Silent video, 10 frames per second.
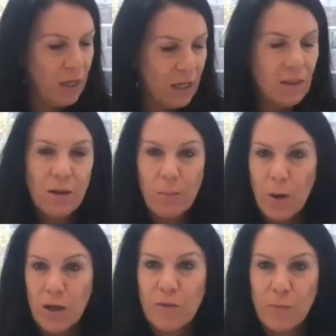in the
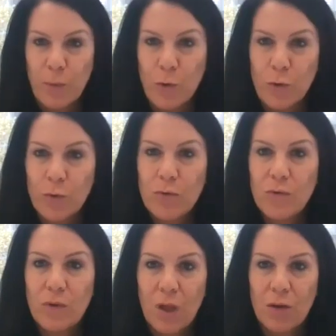mice
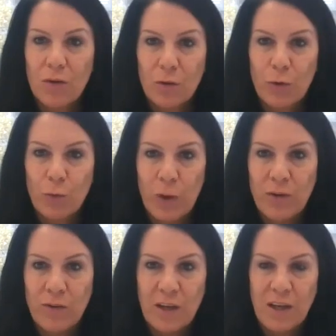models, we're
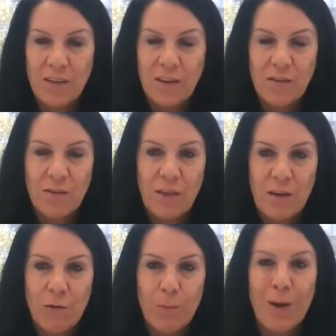seeing this
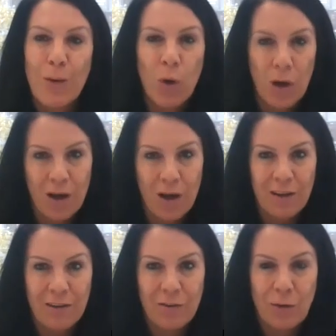therapy work
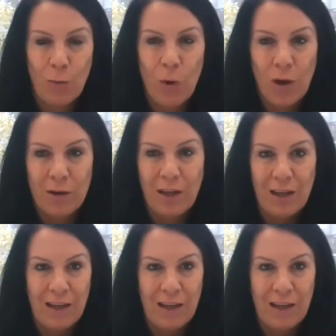to, one,